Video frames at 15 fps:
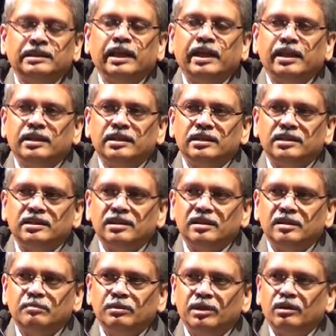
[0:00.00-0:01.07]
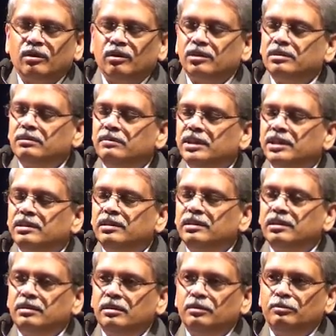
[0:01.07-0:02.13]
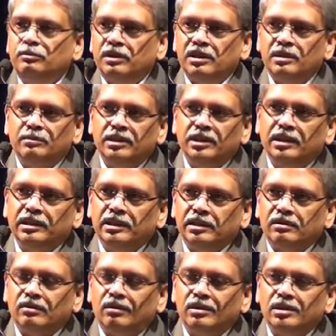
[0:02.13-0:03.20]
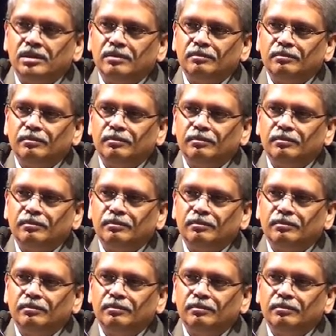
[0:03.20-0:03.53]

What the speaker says: changed because of this fundamental technology.